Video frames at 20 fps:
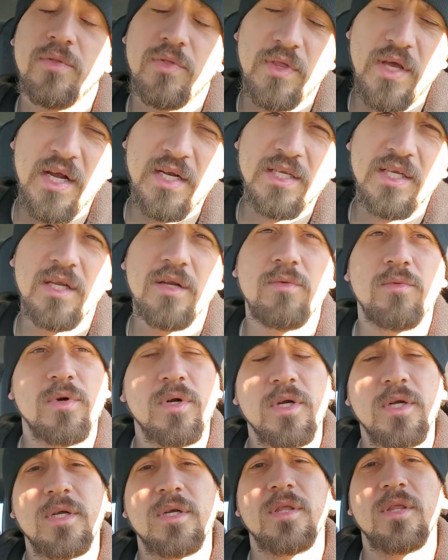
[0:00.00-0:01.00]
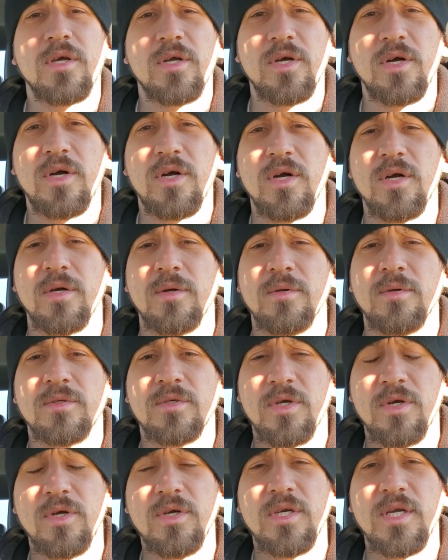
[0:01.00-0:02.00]
That didn't work. The car
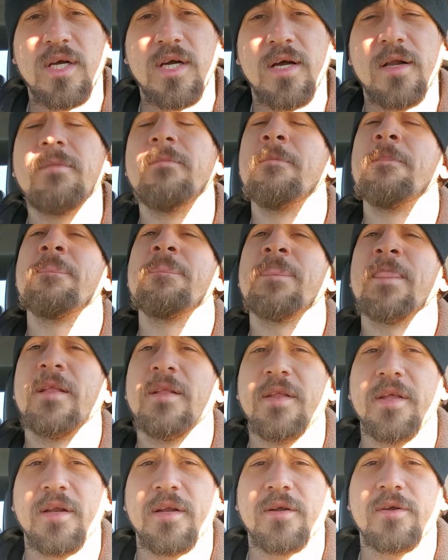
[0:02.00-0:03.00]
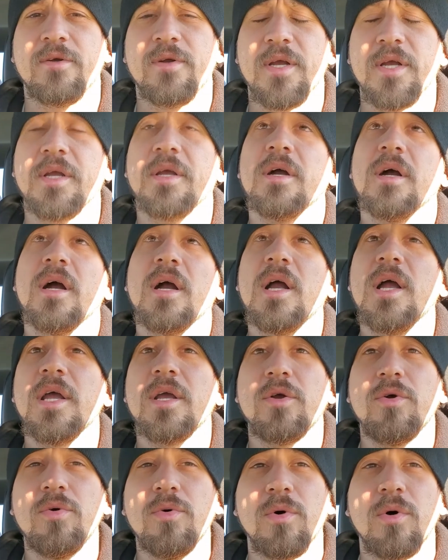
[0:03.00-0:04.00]
turned on. Didn't crank. Alright,
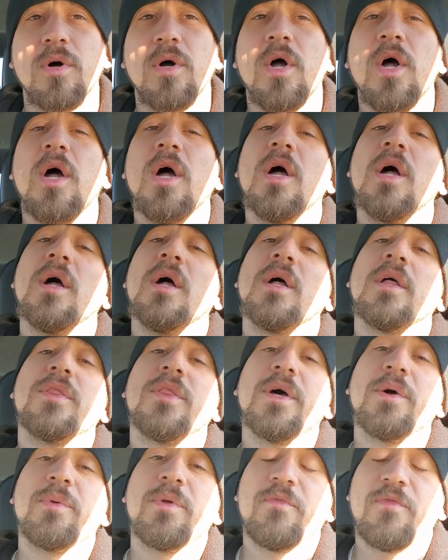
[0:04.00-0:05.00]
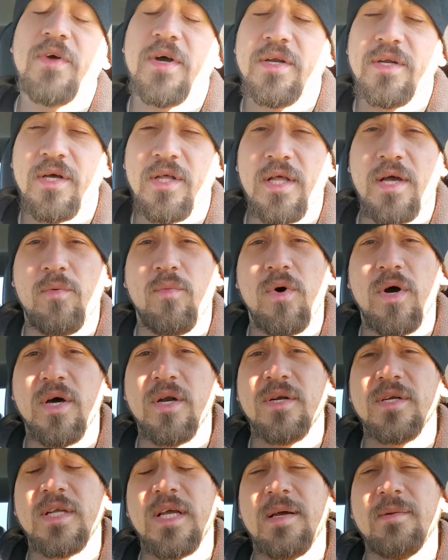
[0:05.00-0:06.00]
cool. Then we found all that
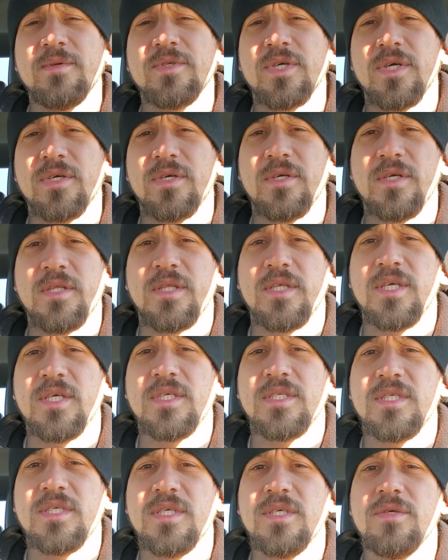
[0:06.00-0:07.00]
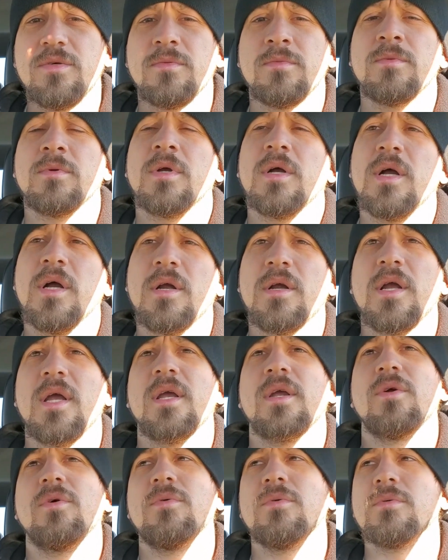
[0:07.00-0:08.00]
water damage underneath the ECU.
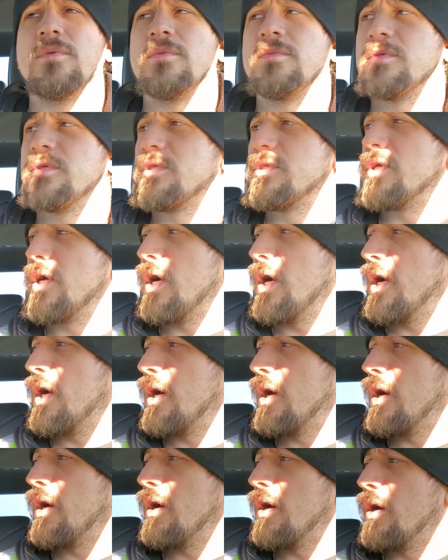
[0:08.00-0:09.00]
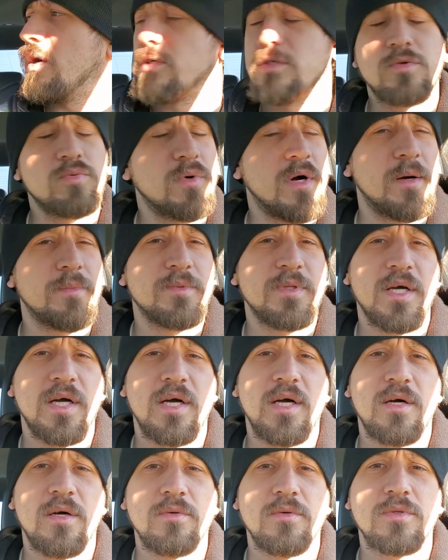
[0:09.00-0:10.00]
Alright, cool. Swapped
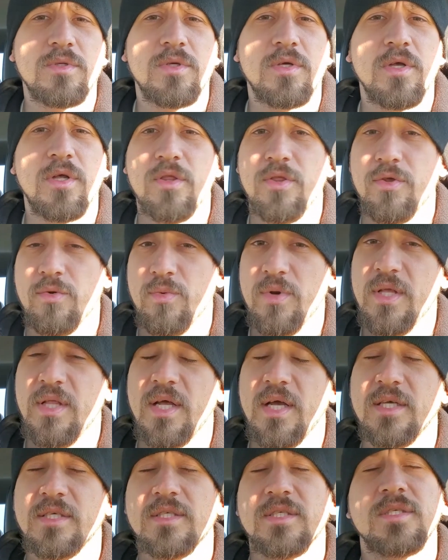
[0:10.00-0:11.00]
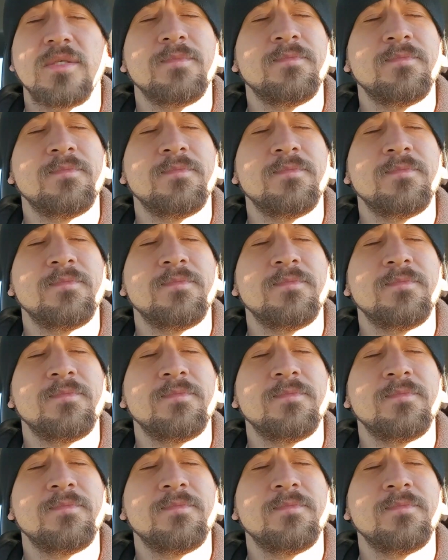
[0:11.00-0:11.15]
out the relays.